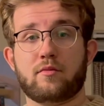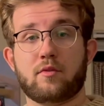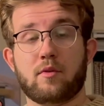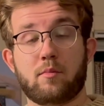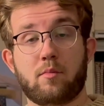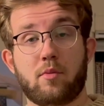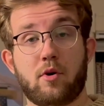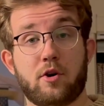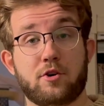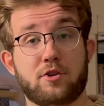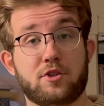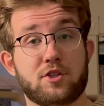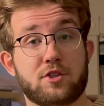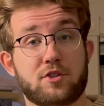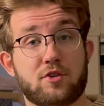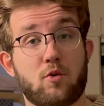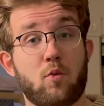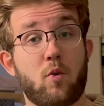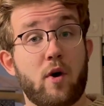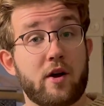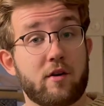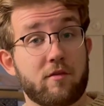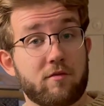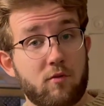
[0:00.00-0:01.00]
purchased
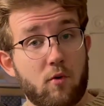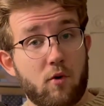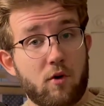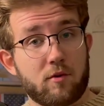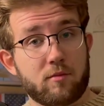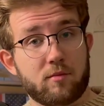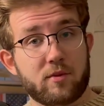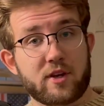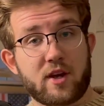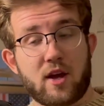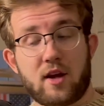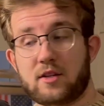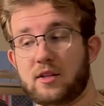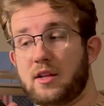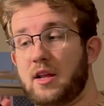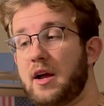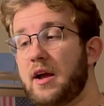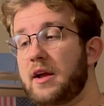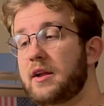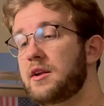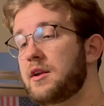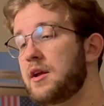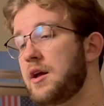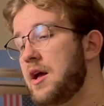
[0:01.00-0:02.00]
quite affordably
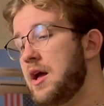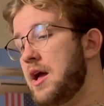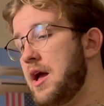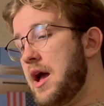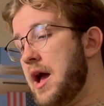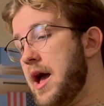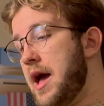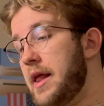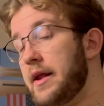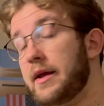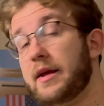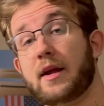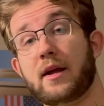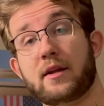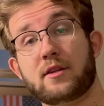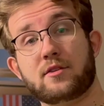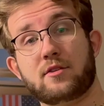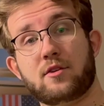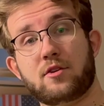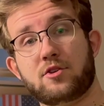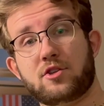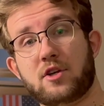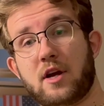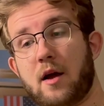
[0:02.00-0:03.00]
online, and it gets
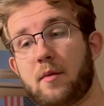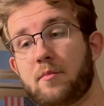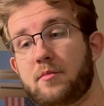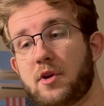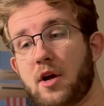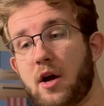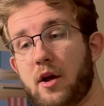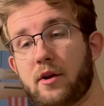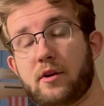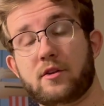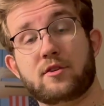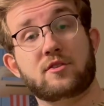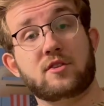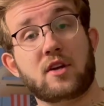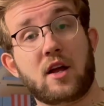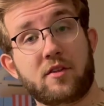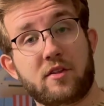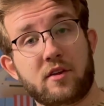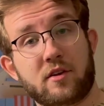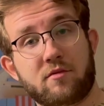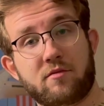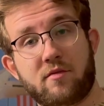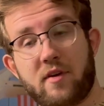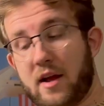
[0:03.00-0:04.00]
the job done. It's
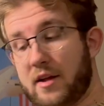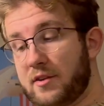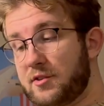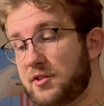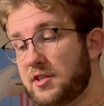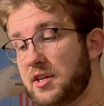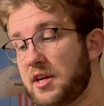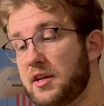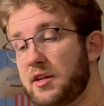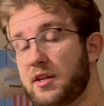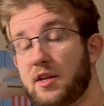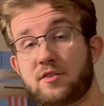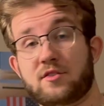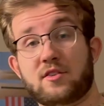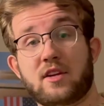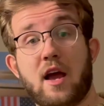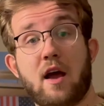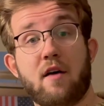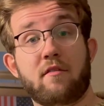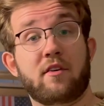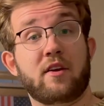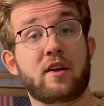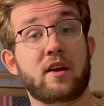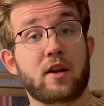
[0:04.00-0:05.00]
nothing fancy, it doesn't
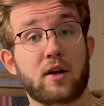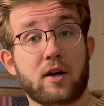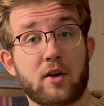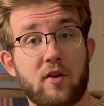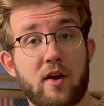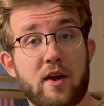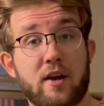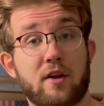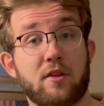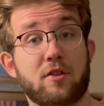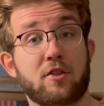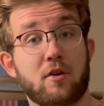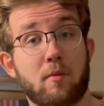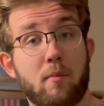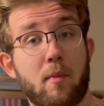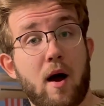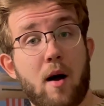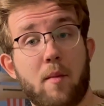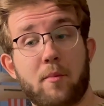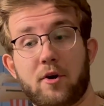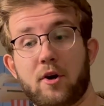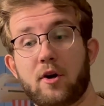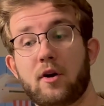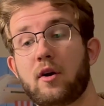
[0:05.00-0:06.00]
have an integrated
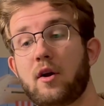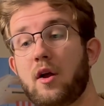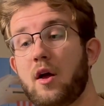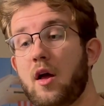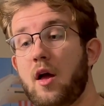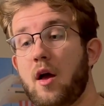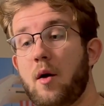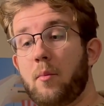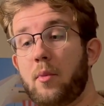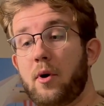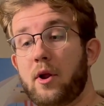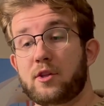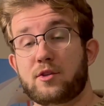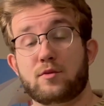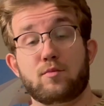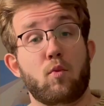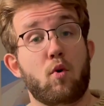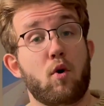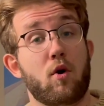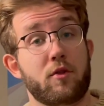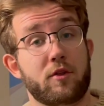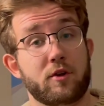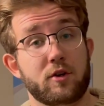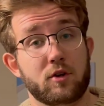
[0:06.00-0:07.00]
thermometer, but it's
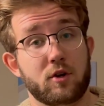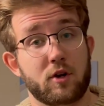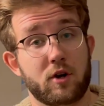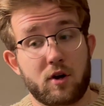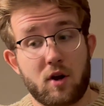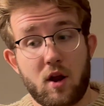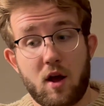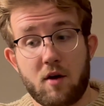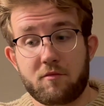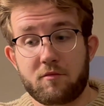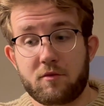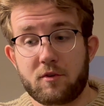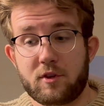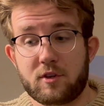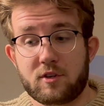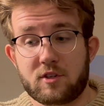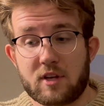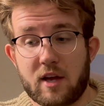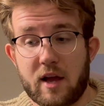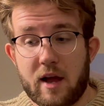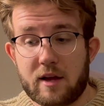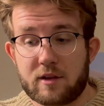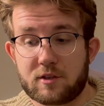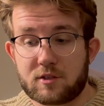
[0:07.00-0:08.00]
more than good enough for the
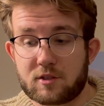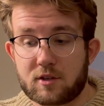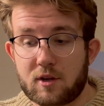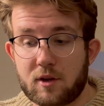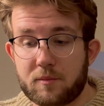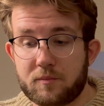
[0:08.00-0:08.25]
task.